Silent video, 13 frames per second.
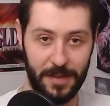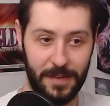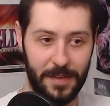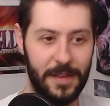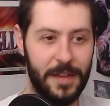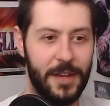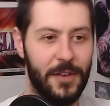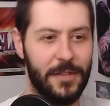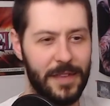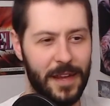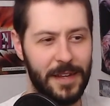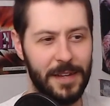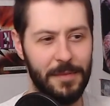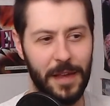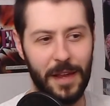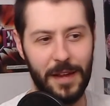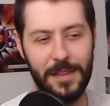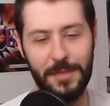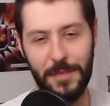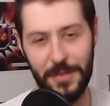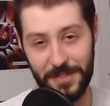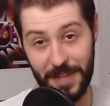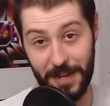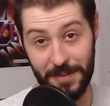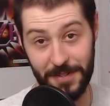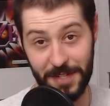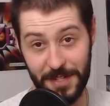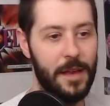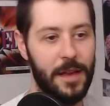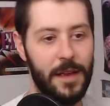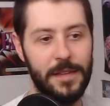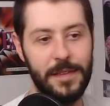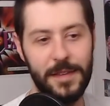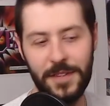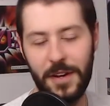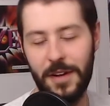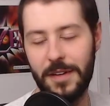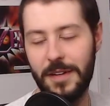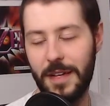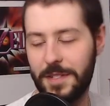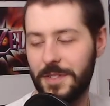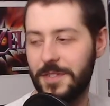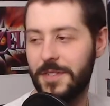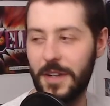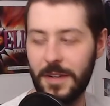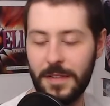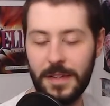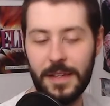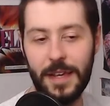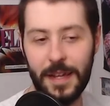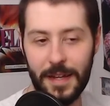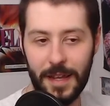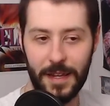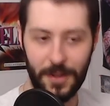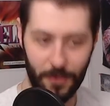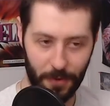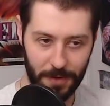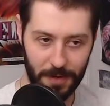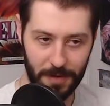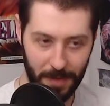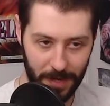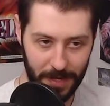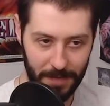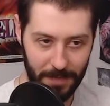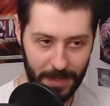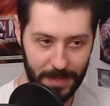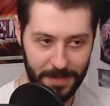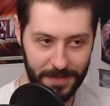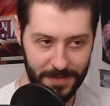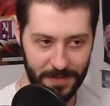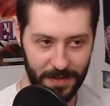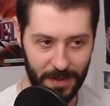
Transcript: you don't tend to make the most sound decisions. These aren't necessarily in any order by any means.